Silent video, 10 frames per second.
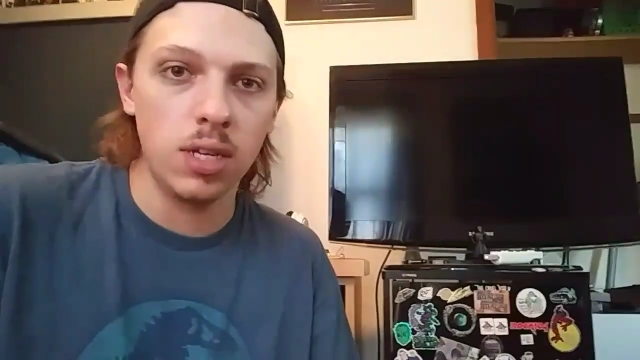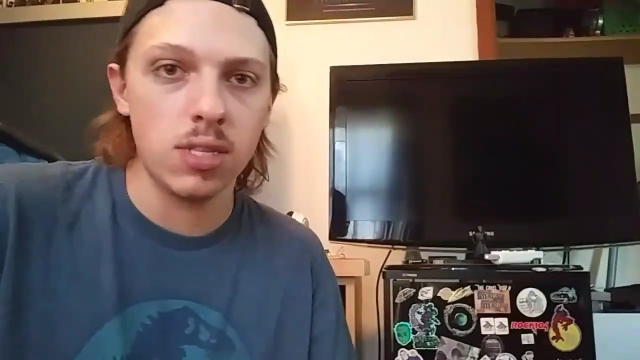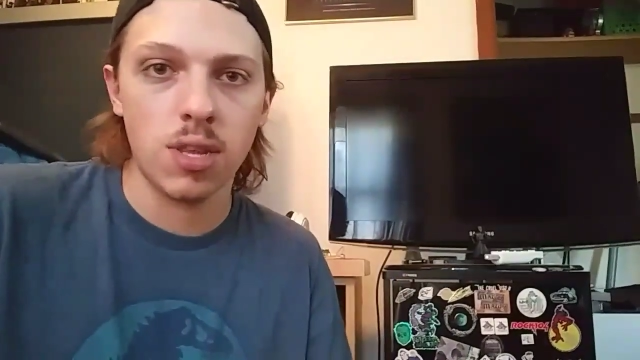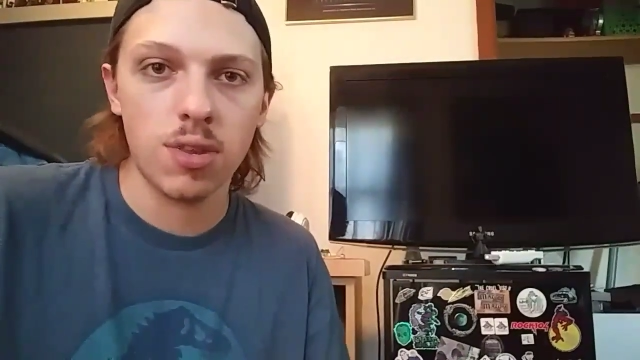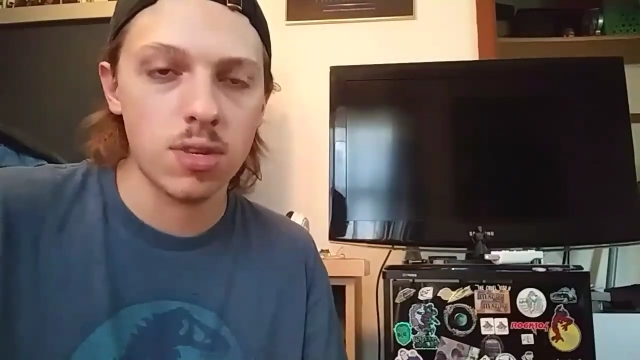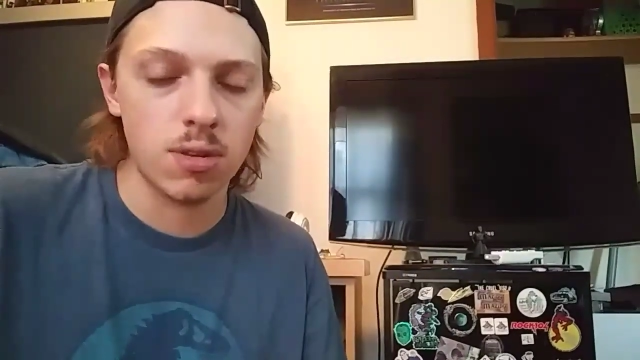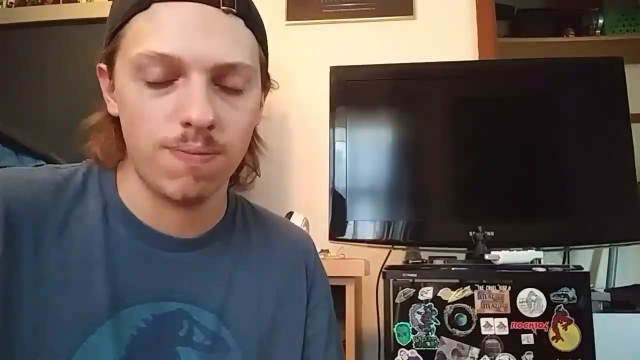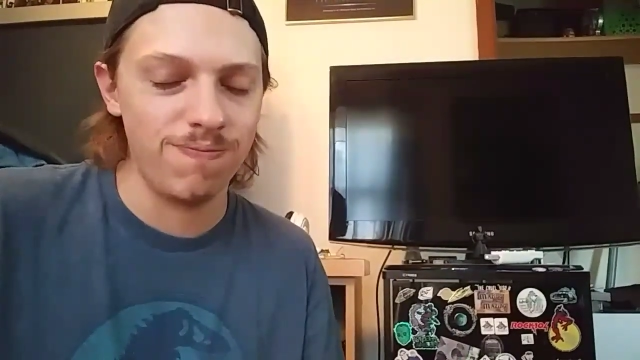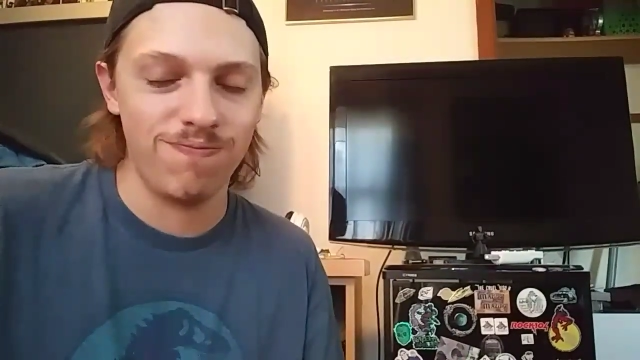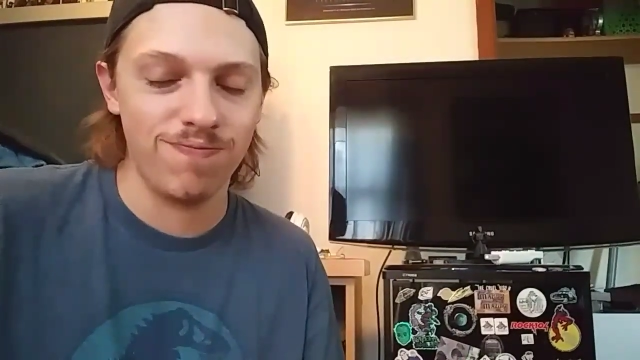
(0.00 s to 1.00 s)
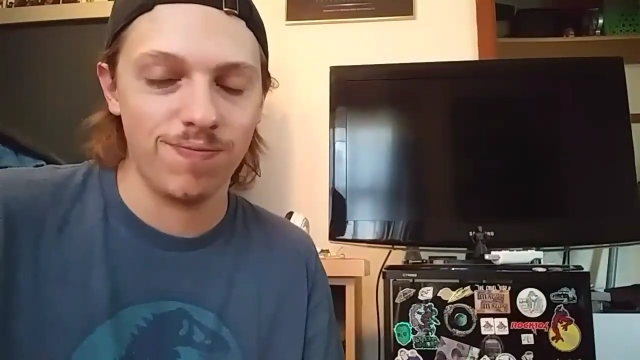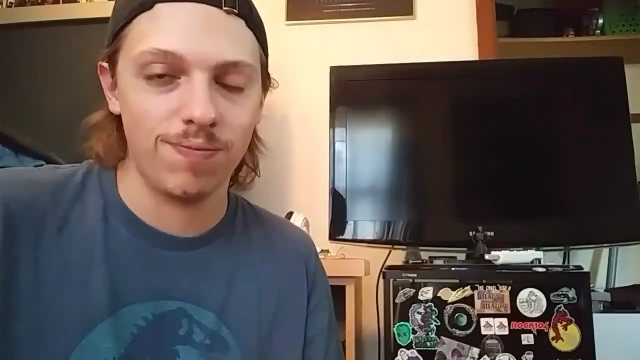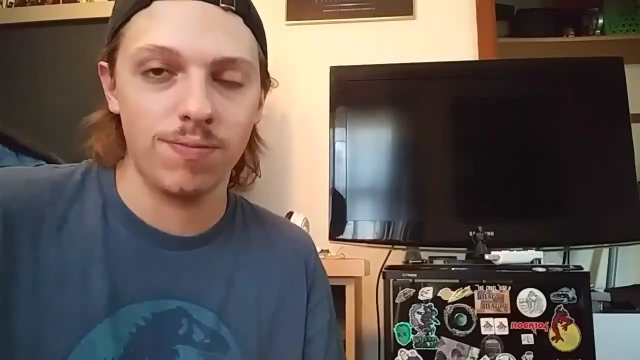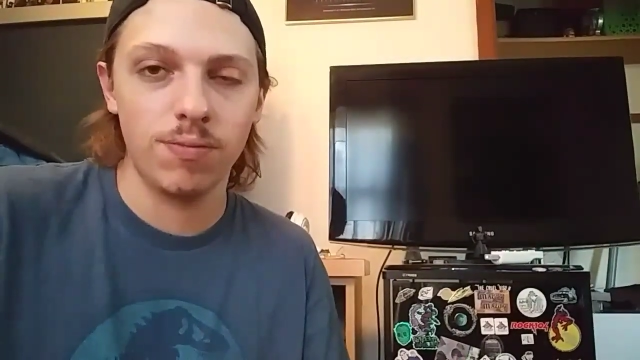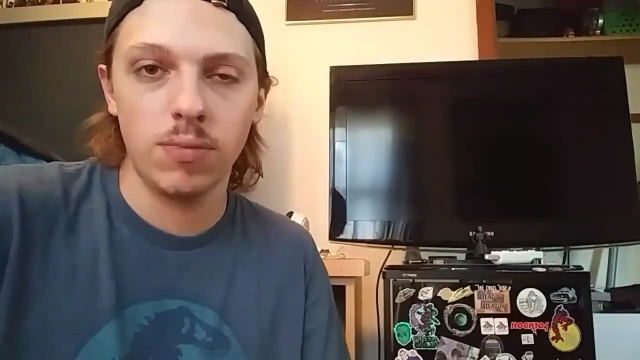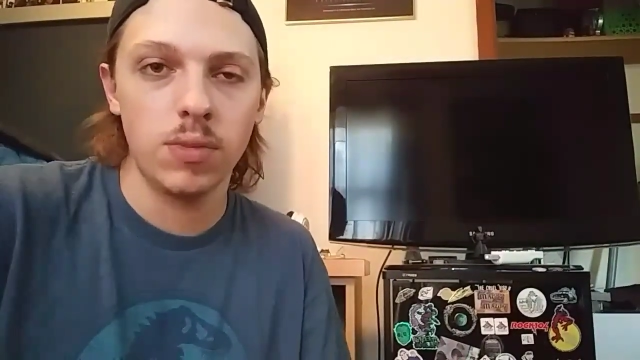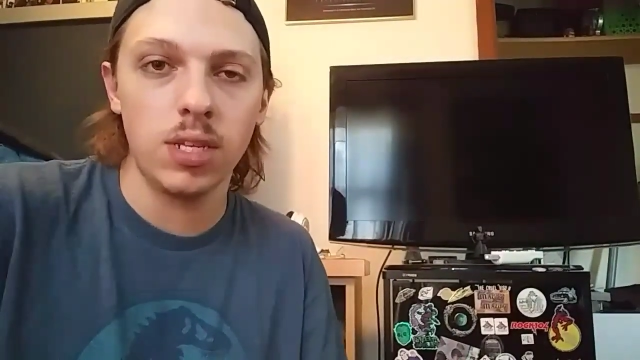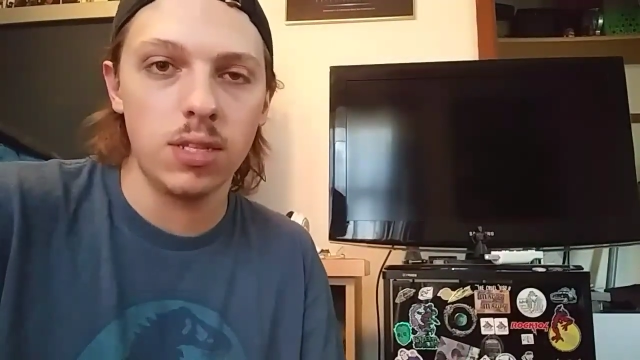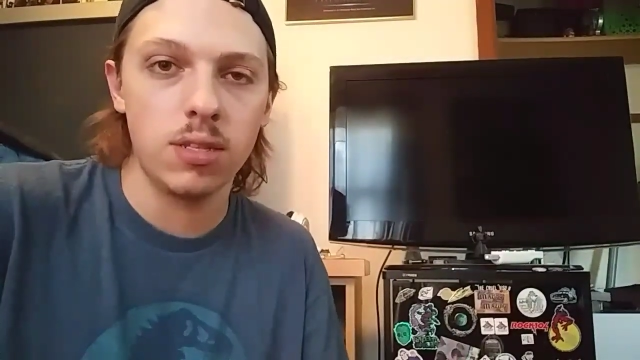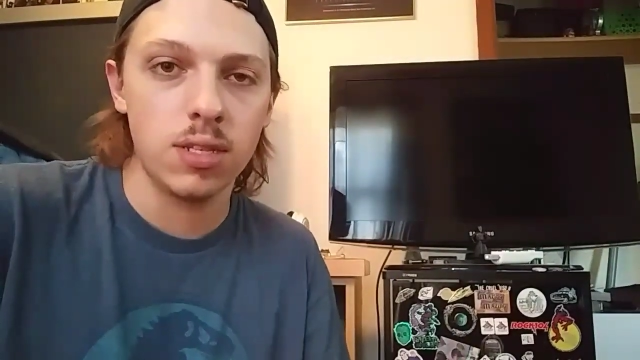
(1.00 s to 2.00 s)
It's
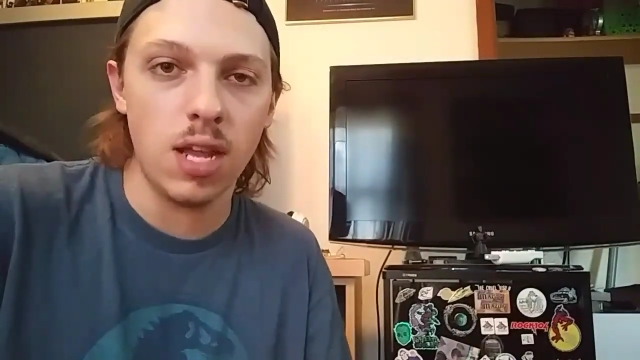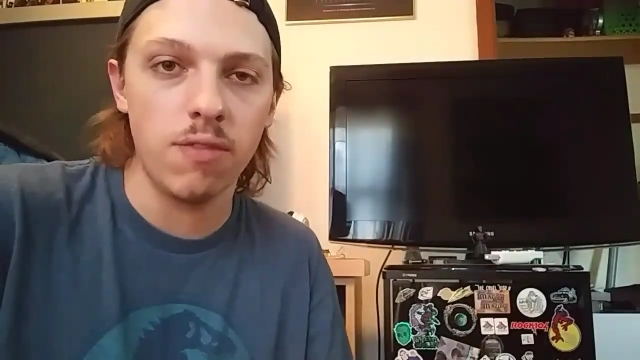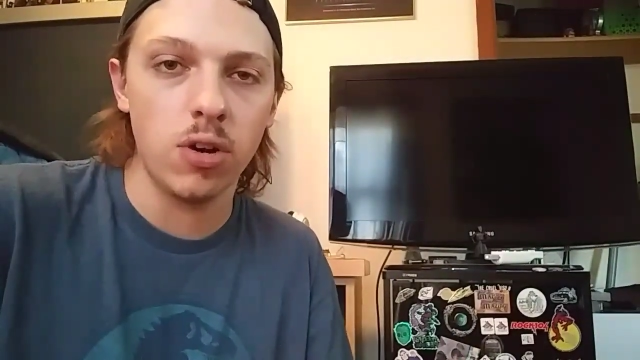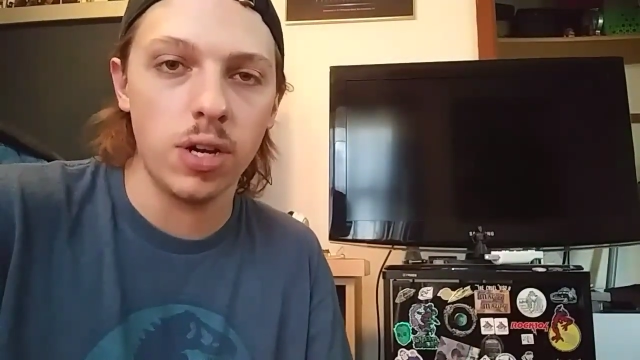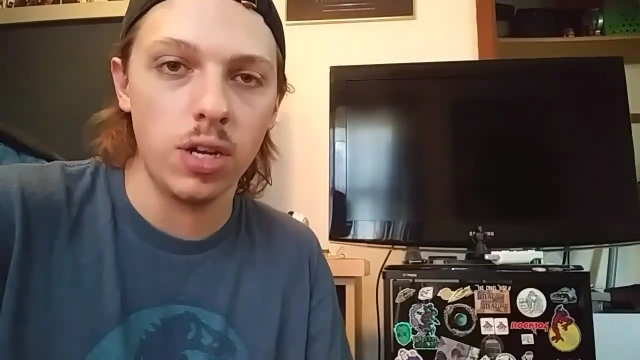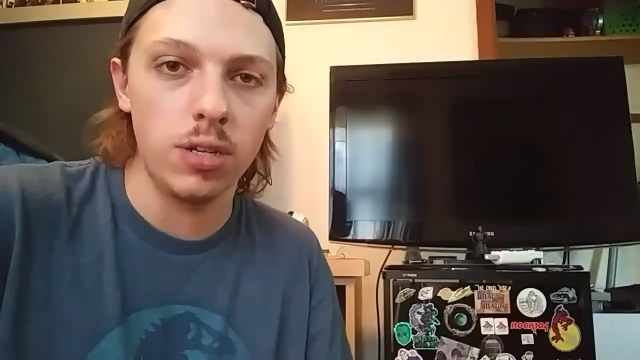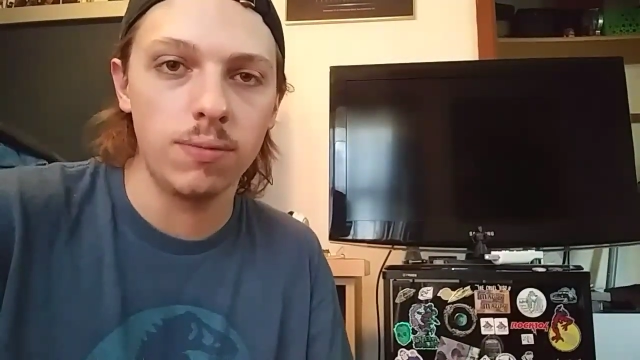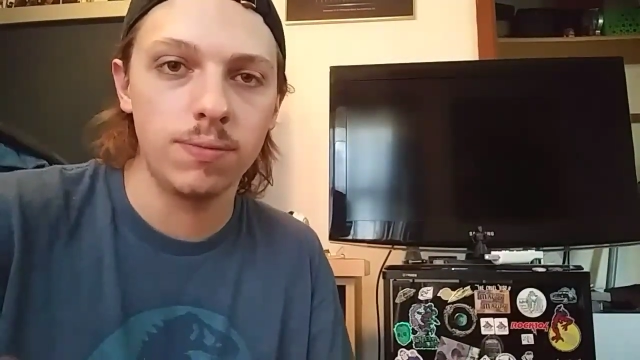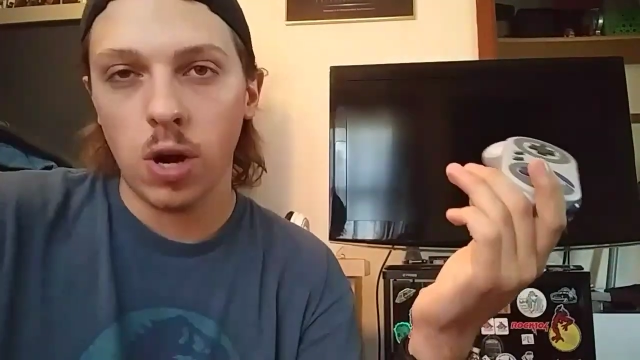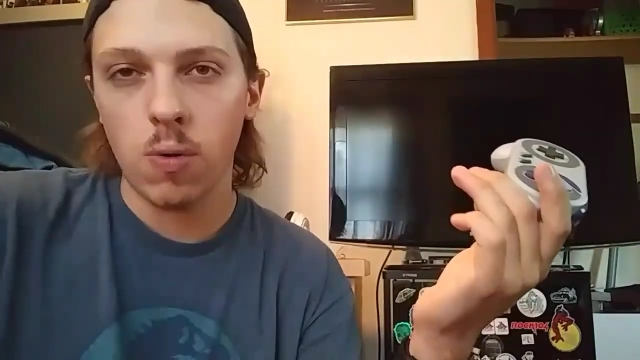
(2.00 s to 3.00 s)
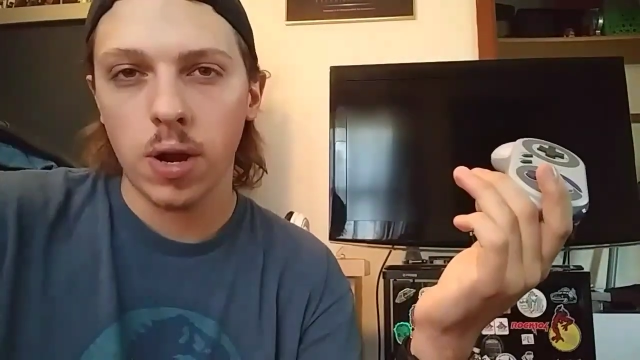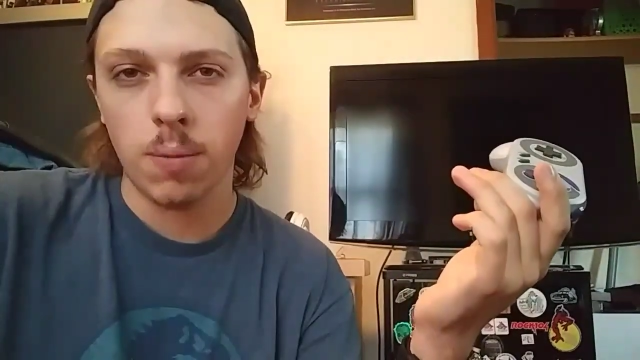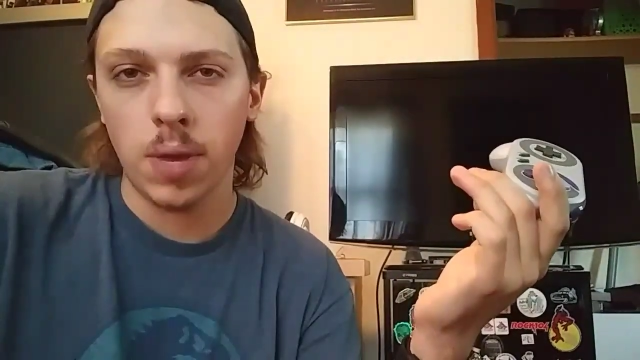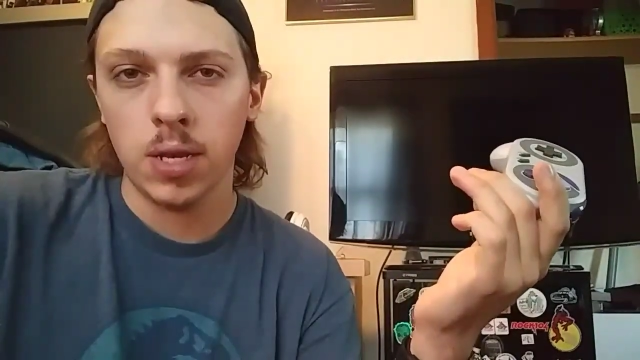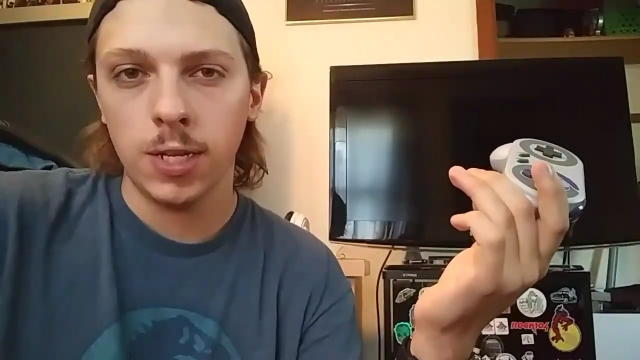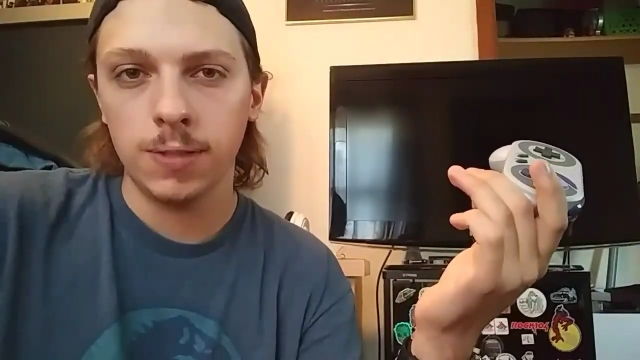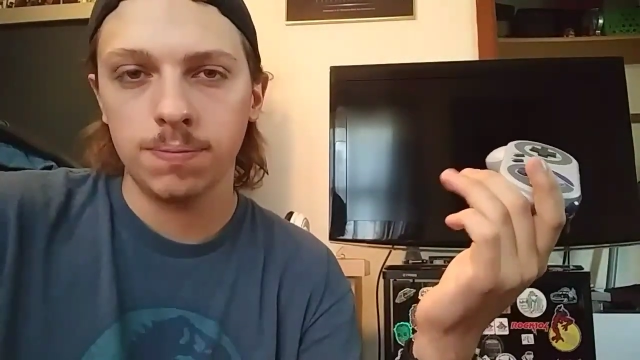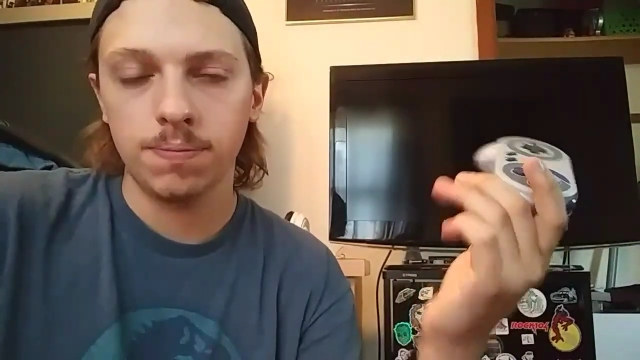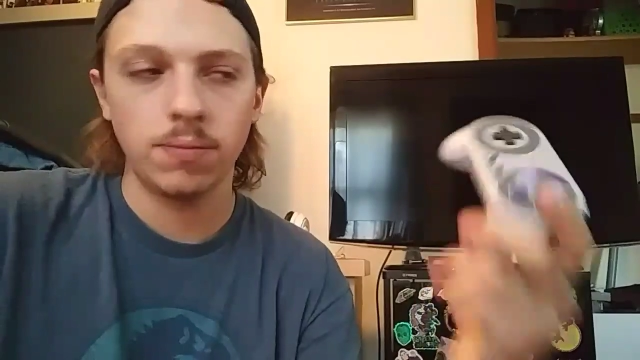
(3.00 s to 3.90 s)
not very good. Would I recommend it?